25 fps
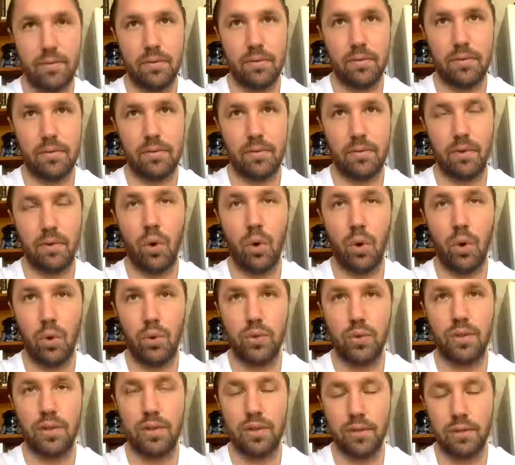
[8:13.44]
to
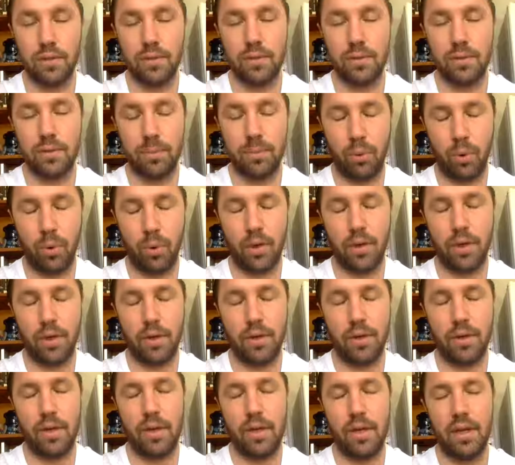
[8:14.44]
hold and to support.
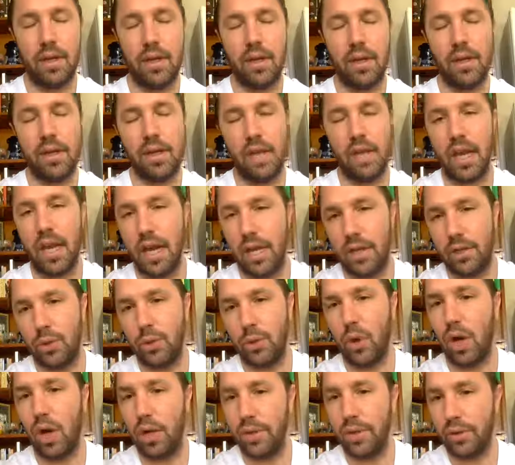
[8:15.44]
Dhatu
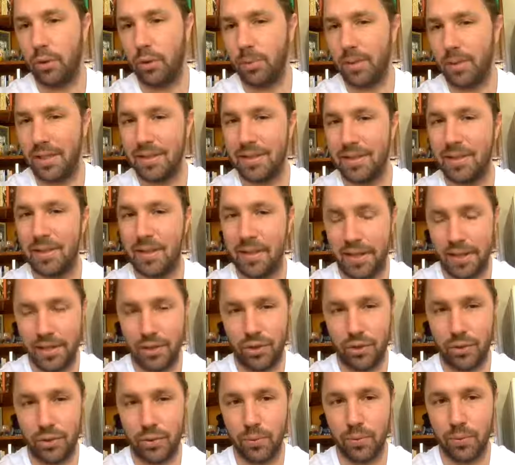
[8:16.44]
also means
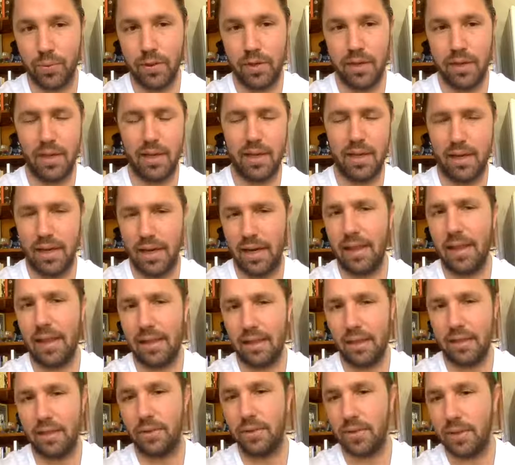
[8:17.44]
tissue, and I
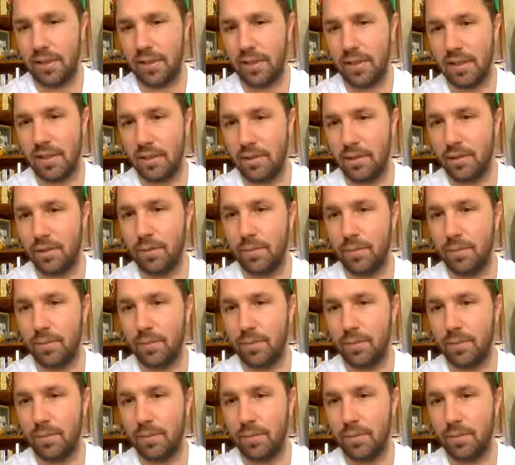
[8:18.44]
like using tissue.